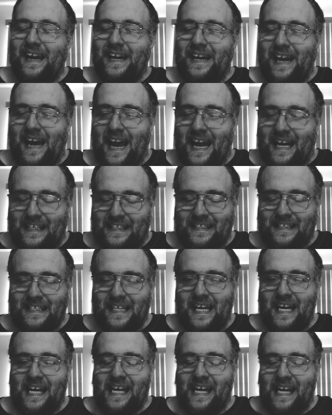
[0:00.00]
yes,
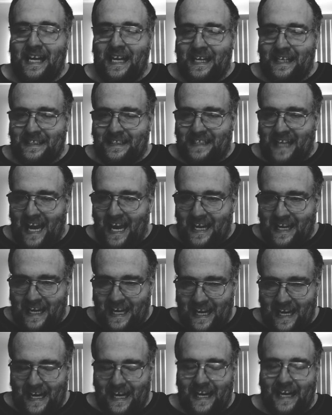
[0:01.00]
he is that kid.